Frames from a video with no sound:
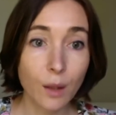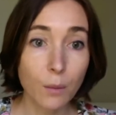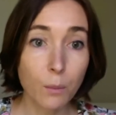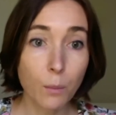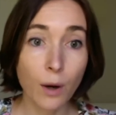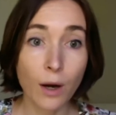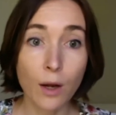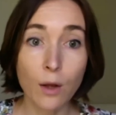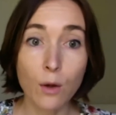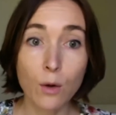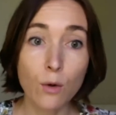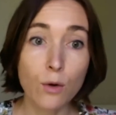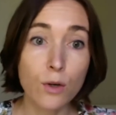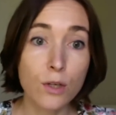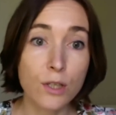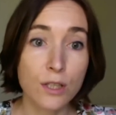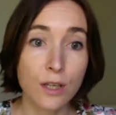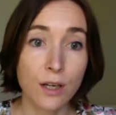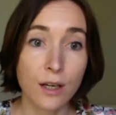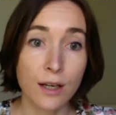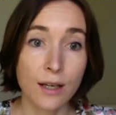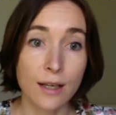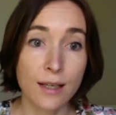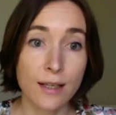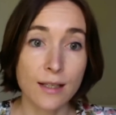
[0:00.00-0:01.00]

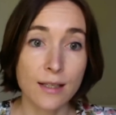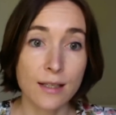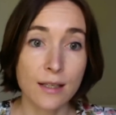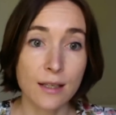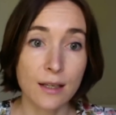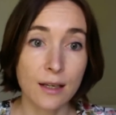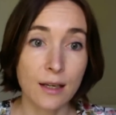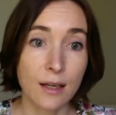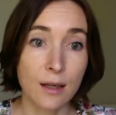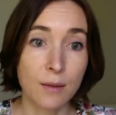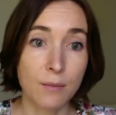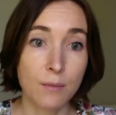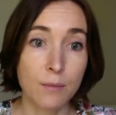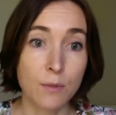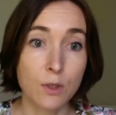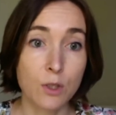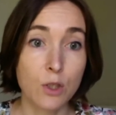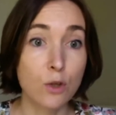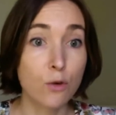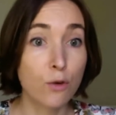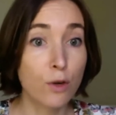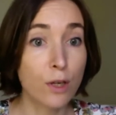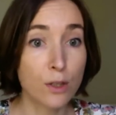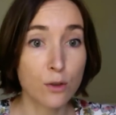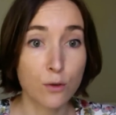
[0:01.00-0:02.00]
prioritize
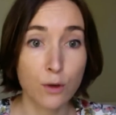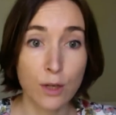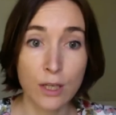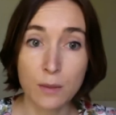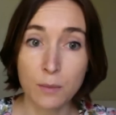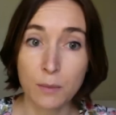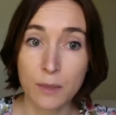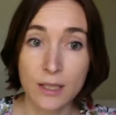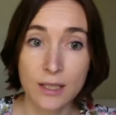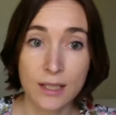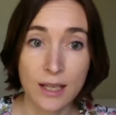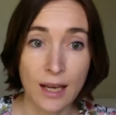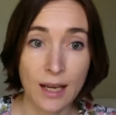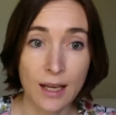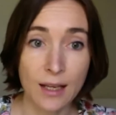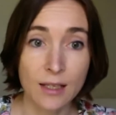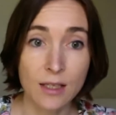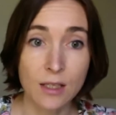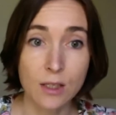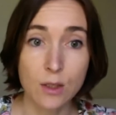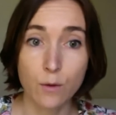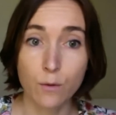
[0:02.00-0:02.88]
during treatment tests.